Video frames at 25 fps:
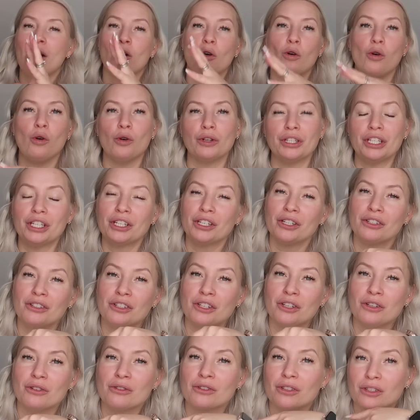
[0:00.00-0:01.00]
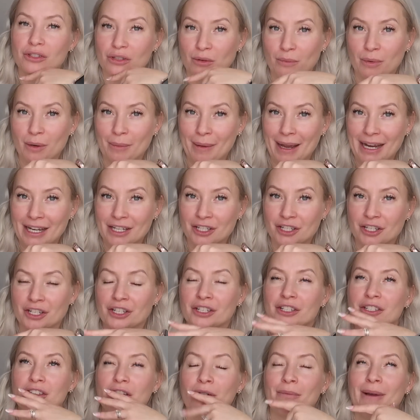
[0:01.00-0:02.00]
Or you can use
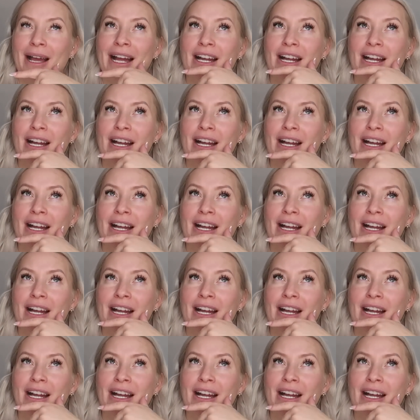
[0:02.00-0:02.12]
sublimation. So I'm